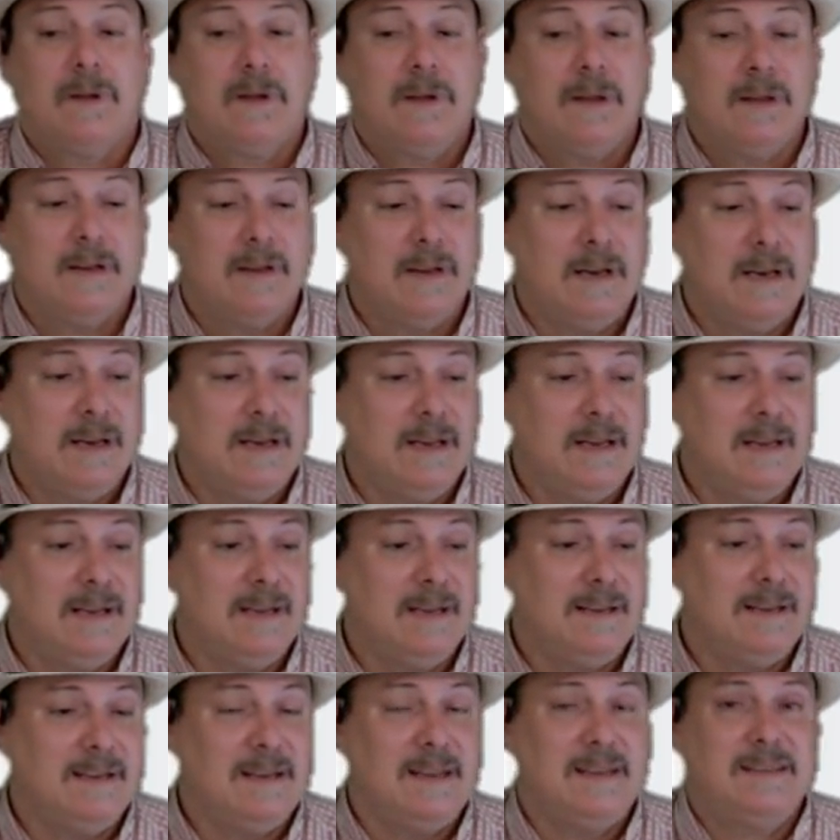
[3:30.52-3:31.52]
It,
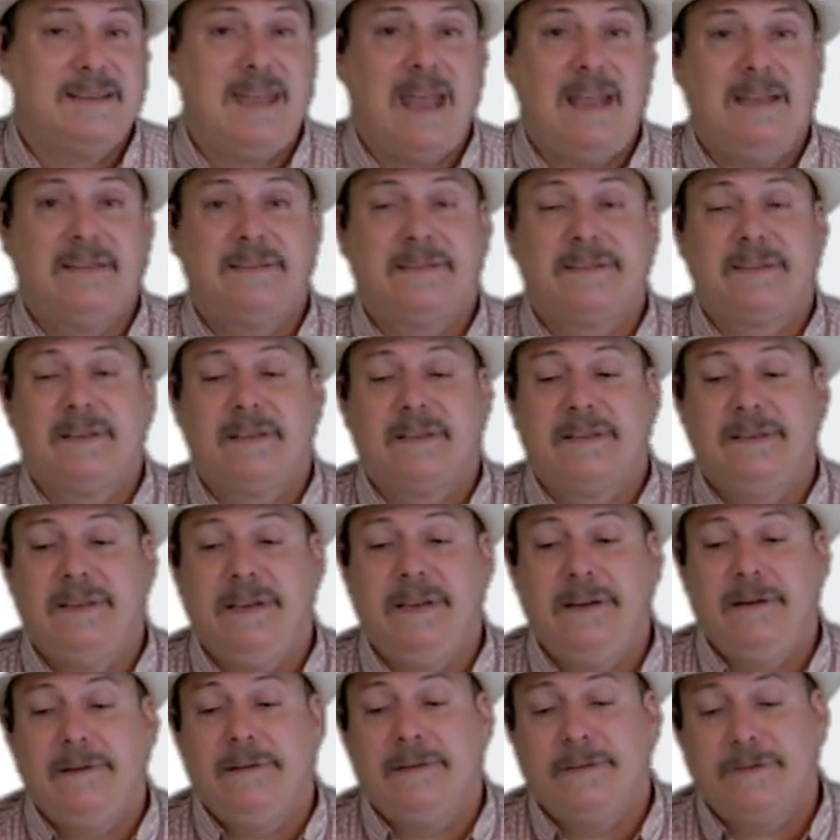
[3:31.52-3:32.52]
it, it takes
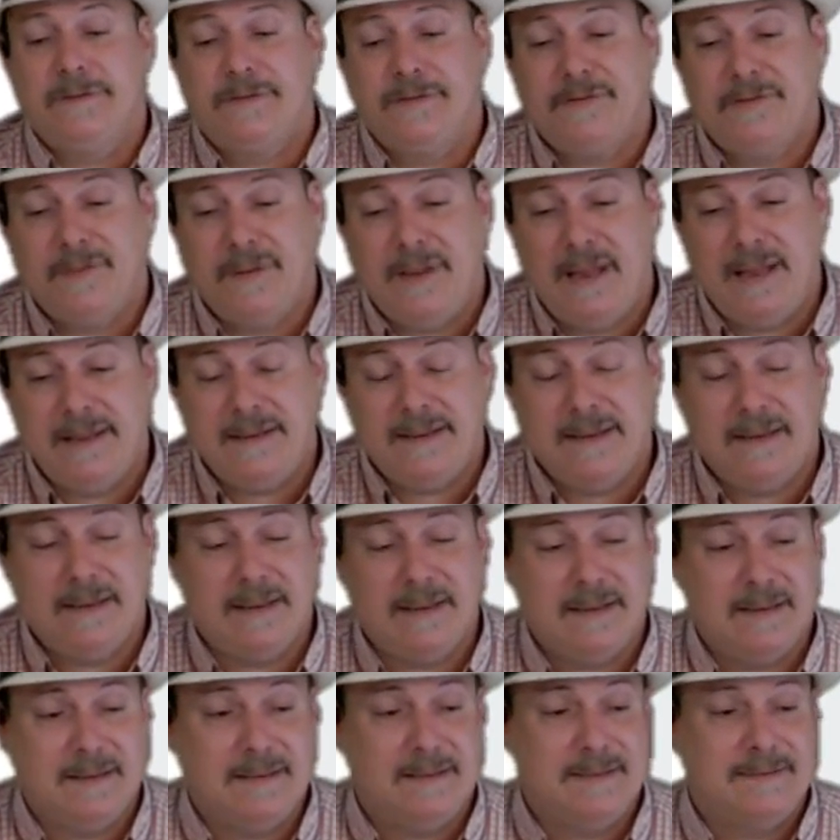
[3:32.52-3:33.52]
years for that
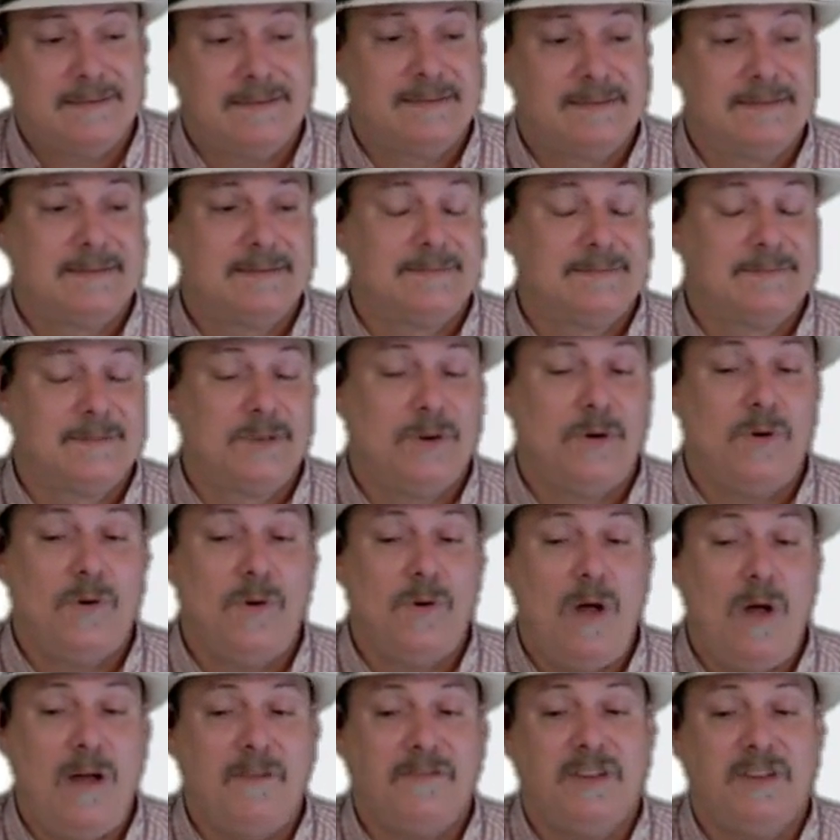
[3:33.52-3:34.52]
to
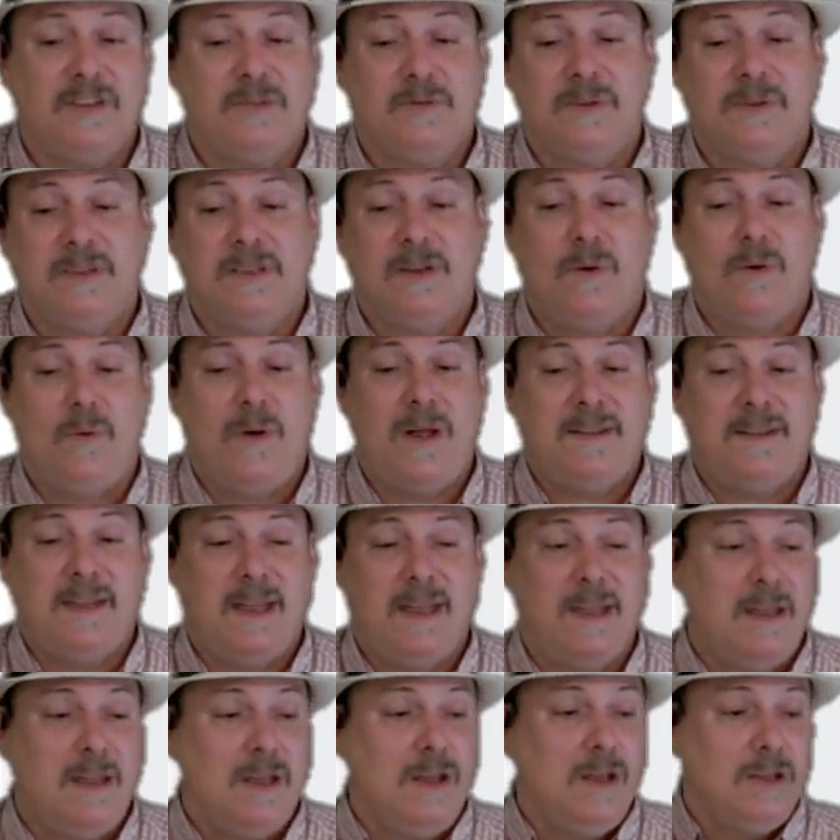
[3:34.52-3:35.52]
cool off. You really don't want
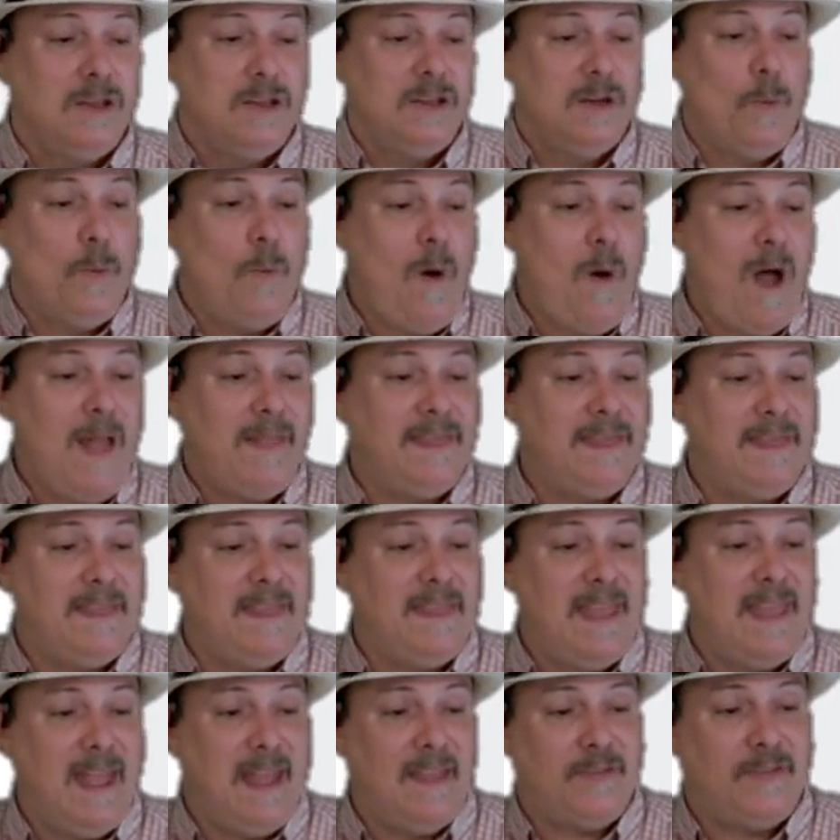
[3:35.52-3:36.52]
that. You
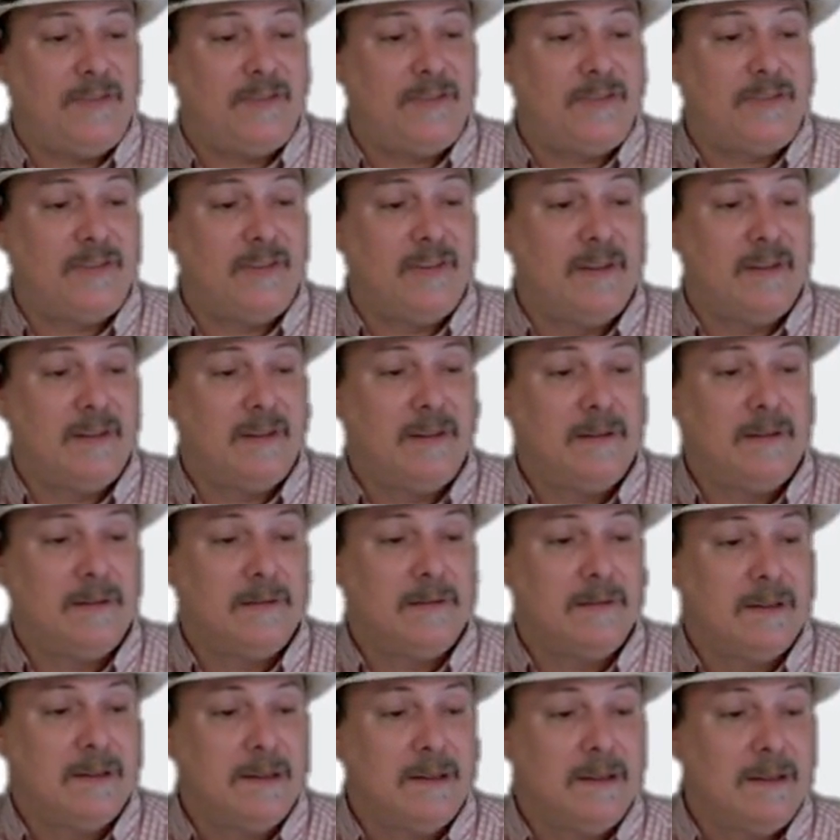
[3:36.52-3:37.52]
want this
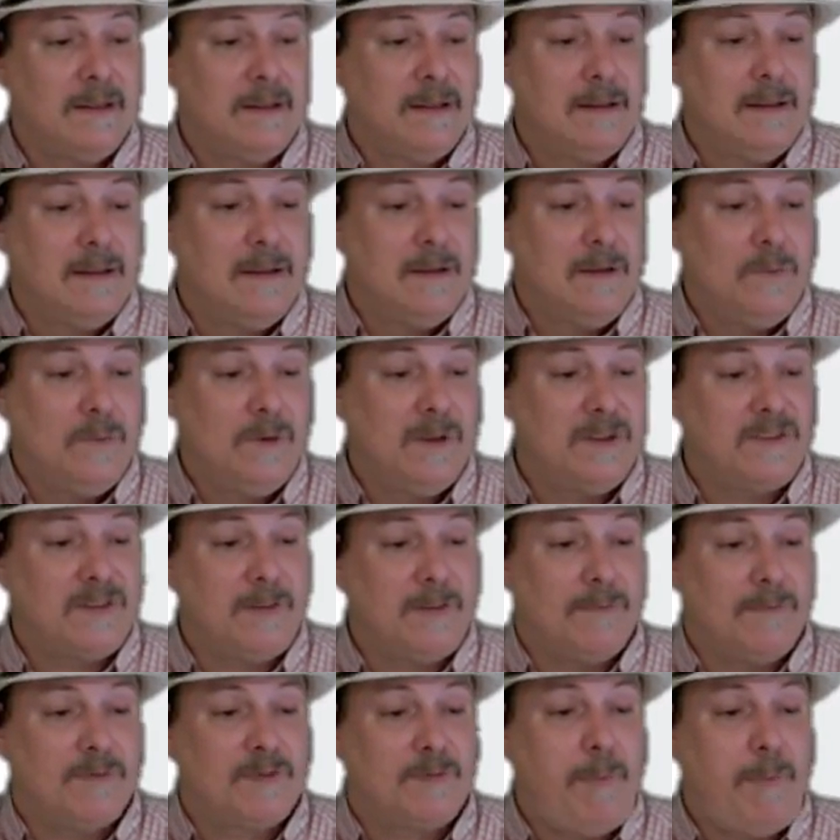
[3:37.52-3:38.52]
with
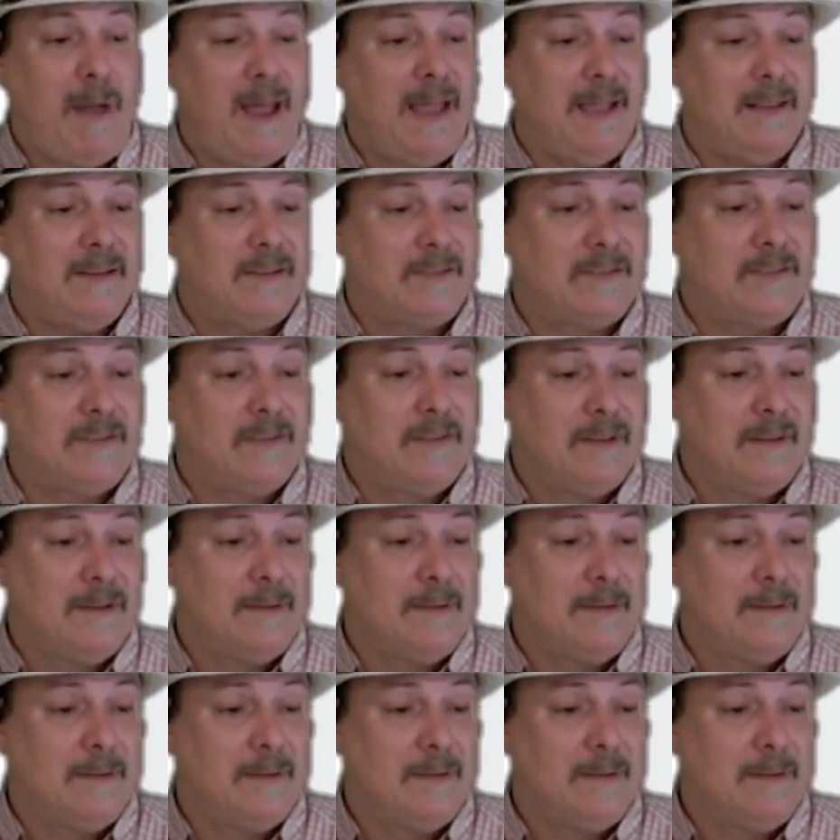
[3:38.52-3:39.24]
some spikes.